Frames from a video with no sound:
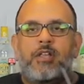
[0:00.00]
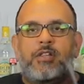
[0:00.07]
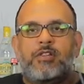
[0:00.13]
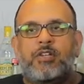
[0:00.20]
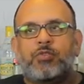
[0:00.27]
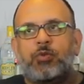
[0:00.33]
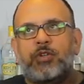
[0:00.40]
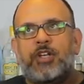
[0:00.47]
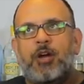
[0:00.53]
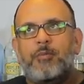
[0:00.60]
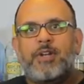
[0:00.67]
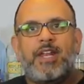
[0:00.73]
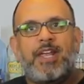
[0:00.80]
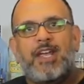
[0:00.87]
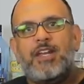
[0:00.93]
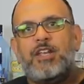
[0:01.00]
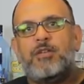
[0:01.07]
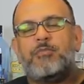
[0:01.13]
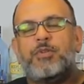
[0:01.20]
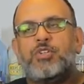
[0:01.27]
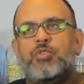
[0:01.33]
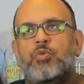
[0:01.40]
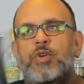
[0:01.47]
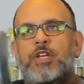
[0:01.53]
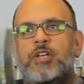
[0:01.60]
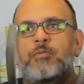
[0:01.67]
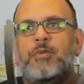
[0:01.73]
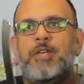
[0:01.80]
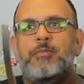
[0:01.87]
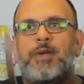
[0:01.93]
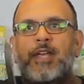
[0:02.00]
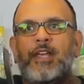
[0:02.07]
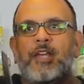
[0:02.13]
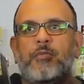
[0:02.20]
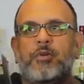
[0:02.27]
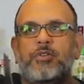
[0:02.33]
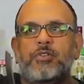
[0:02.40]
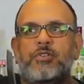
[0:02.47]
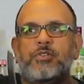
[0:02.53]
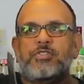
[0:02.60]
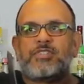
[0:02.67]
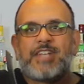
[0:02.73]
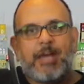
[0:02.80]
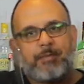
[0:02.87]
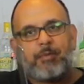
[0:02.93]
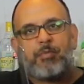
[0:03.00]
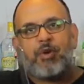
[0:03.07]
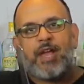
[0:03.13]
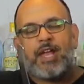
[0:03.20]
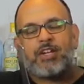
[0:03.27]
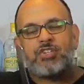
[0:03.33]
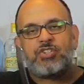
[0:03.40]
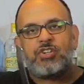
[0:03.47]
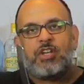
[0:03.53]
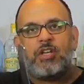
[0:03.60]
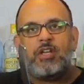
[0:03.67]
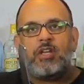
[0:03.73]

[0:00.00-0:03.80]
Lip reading: This would come in handy in between me being able to snap a branch